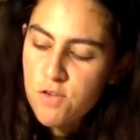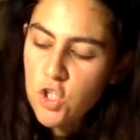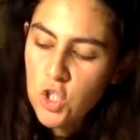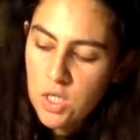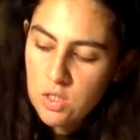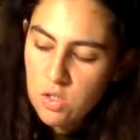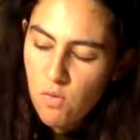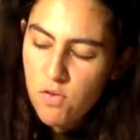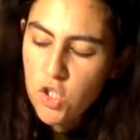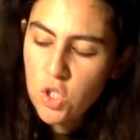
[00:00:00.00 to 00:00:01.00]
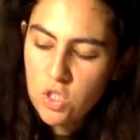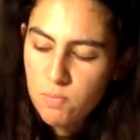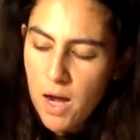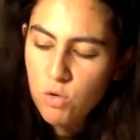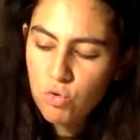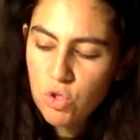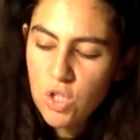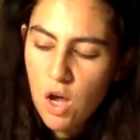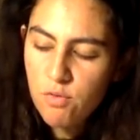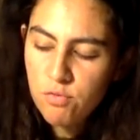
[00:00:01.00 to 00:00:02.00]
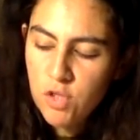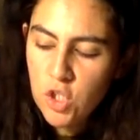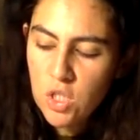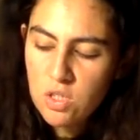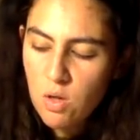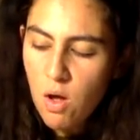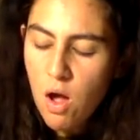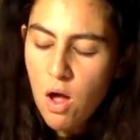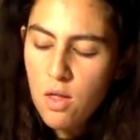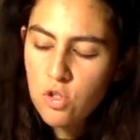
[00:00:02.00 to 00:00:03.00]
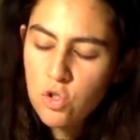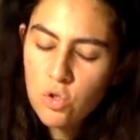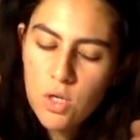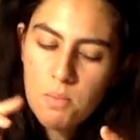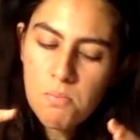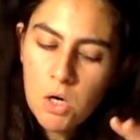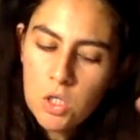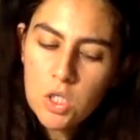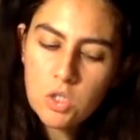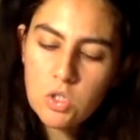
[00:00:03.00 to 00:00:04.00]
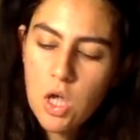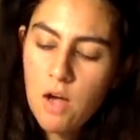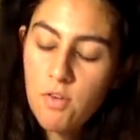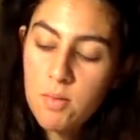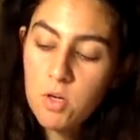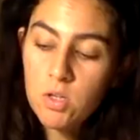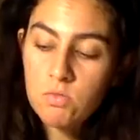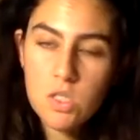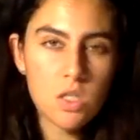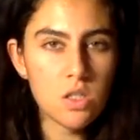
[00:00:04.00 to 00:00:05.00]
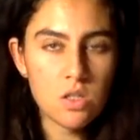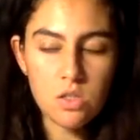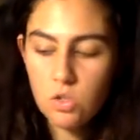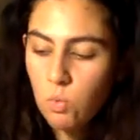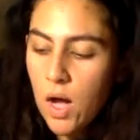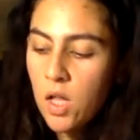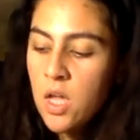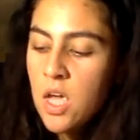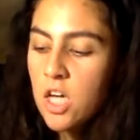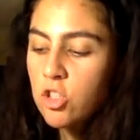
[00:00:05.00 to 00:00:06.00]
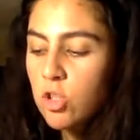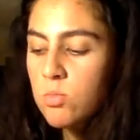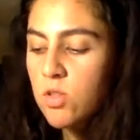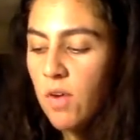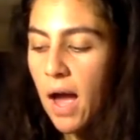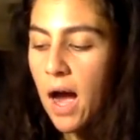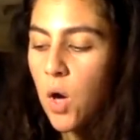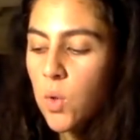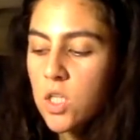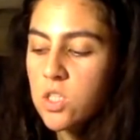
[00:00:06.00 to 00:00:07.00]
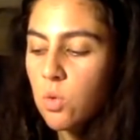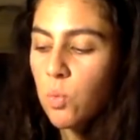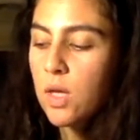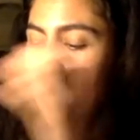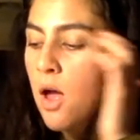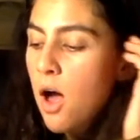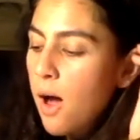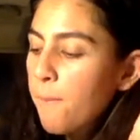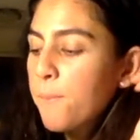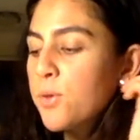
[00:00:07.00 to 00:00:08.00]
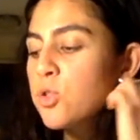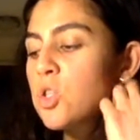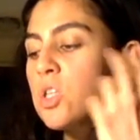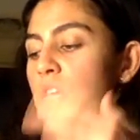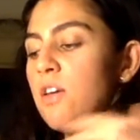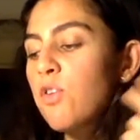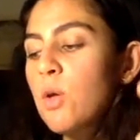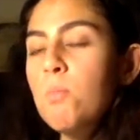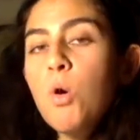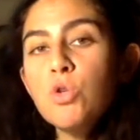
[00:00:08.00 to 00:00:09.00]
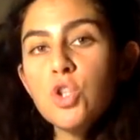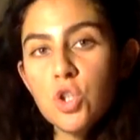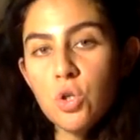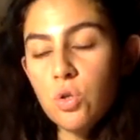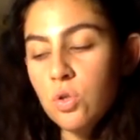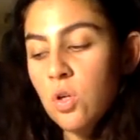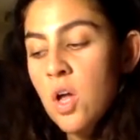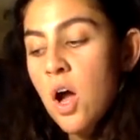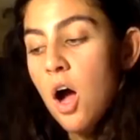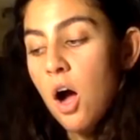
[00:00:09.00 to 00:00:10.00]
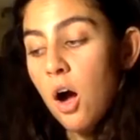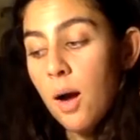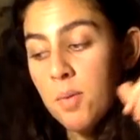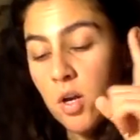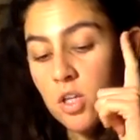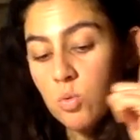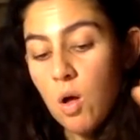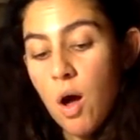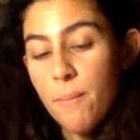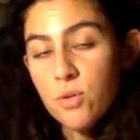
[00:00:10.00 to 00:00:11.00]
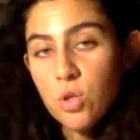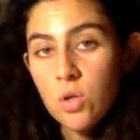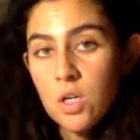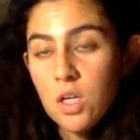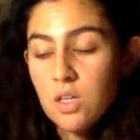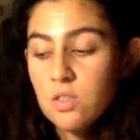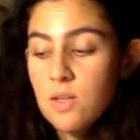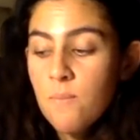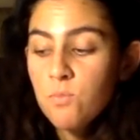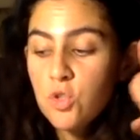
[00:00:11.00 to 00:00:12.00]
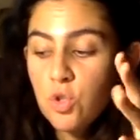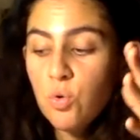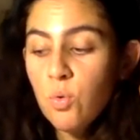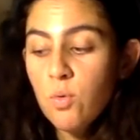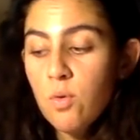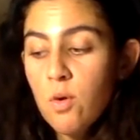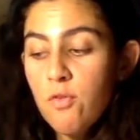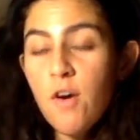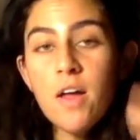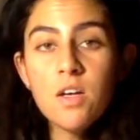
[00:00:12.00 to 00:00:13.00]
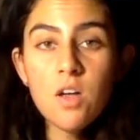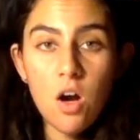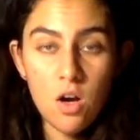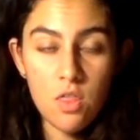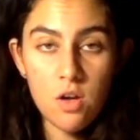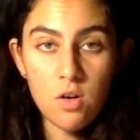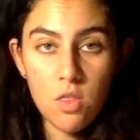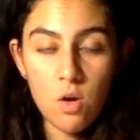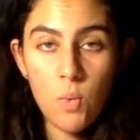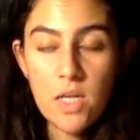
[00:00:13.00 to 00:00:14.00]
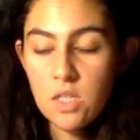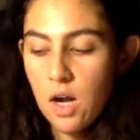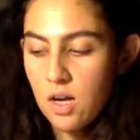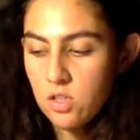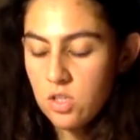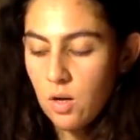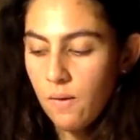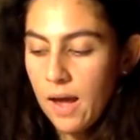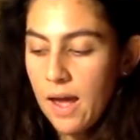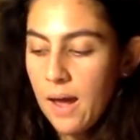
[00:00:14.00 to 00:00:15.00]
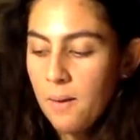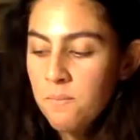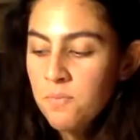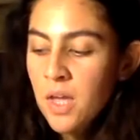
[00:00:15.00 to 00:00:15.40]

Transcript: visions, visions, boundaries of visions, certain markers of, I'm hearing resistance as well, in terms of how it is that we uh, perceive emotional, uh, I'm hearing as well, opportunities to find their, their way to us, okay?